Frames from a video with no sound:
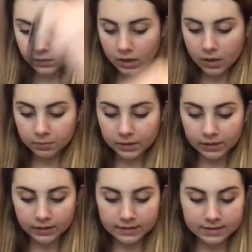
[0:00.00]

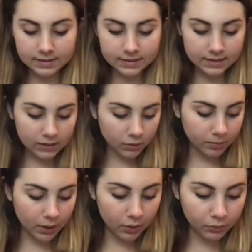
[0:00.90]
completely steel
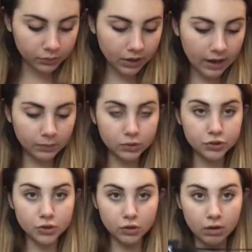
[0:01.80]
boned. I will
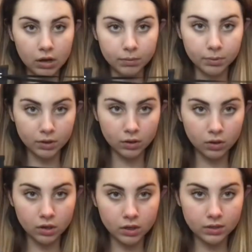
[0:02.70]
show you how to put it
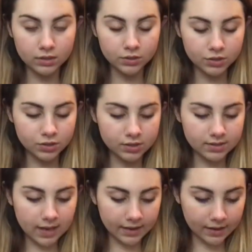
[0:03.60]
on in just a
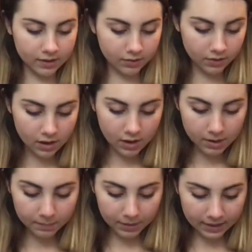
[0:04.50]
second,
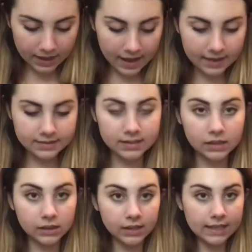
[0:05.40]
but it has
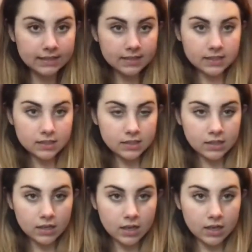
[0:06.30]
laces
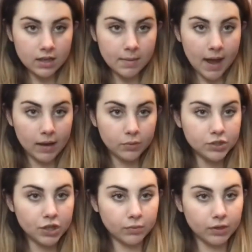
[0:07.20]
in the back,
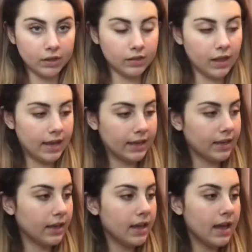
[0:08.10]
which I really
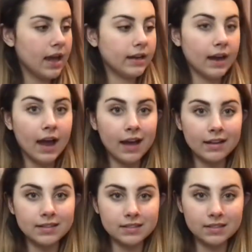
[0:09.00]
like, and it
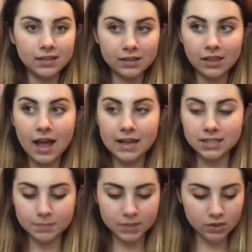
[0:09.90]
has
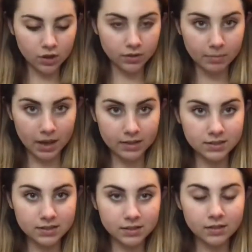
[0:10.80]
clasps on the
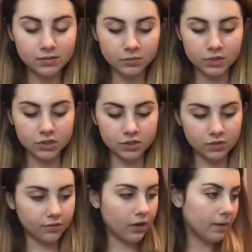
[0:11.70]
bust, which is
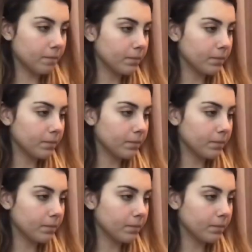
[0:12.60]
the front.